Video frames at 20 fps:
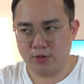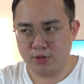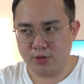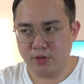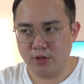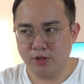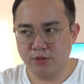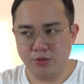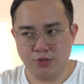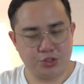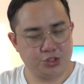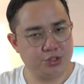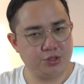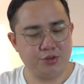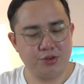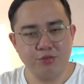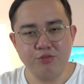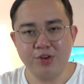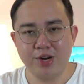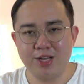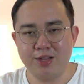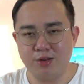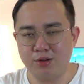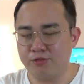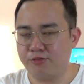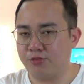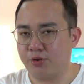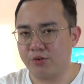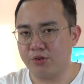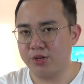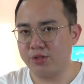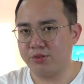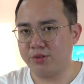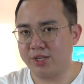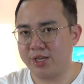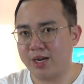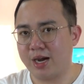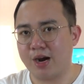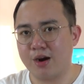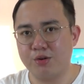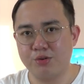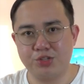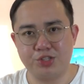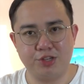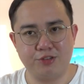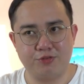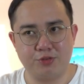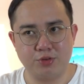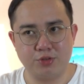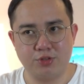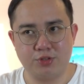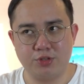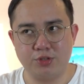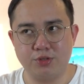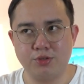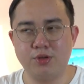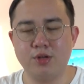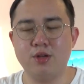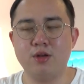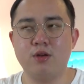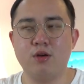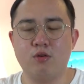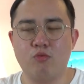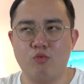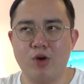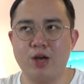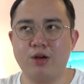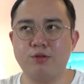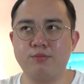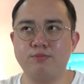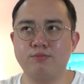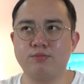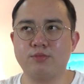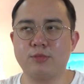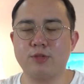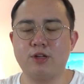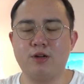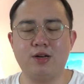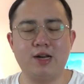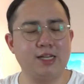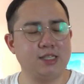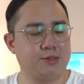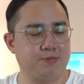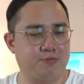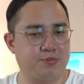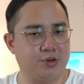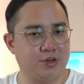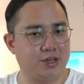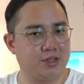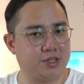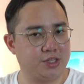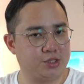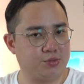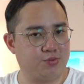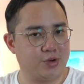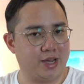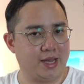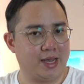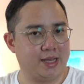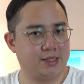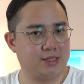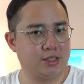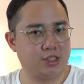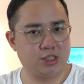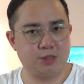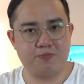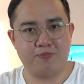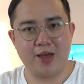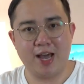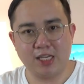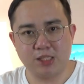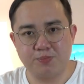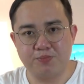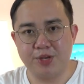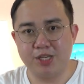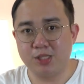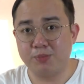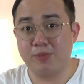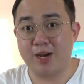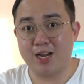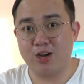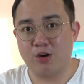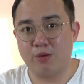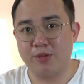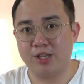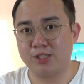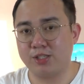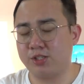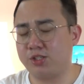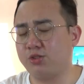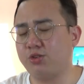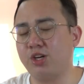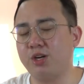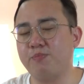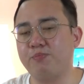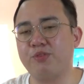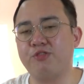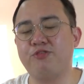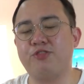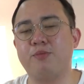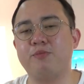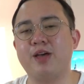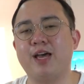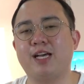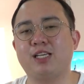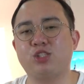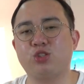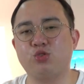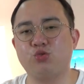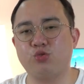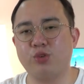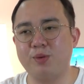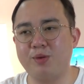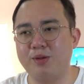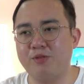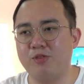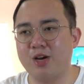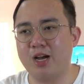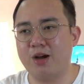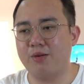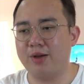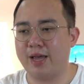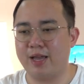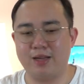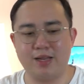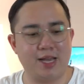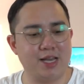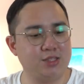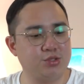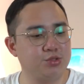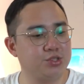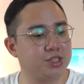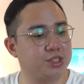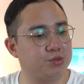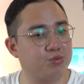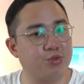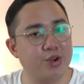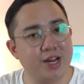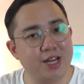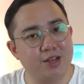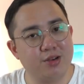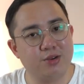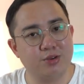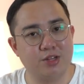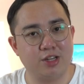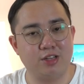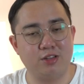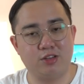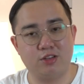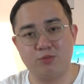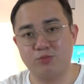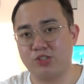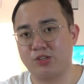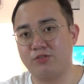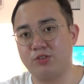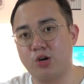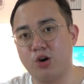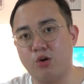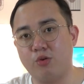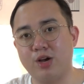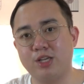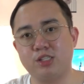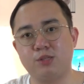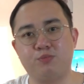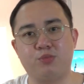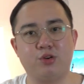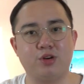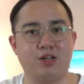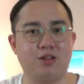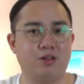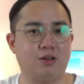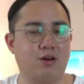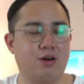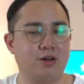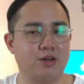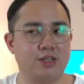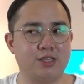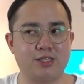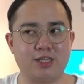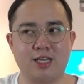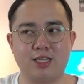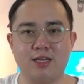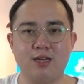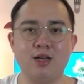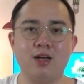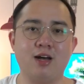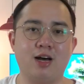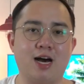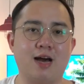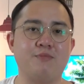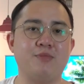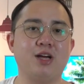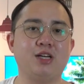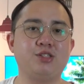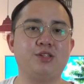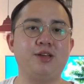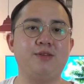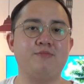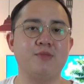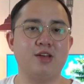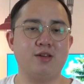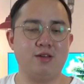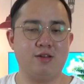you know, should you really look forward to the ROG Phone 2? Well, let's put it this way, it's a specs beast by all means. It's going to perform extremely well, and ASUS is really good in terms of OS support and all this, and I'm actually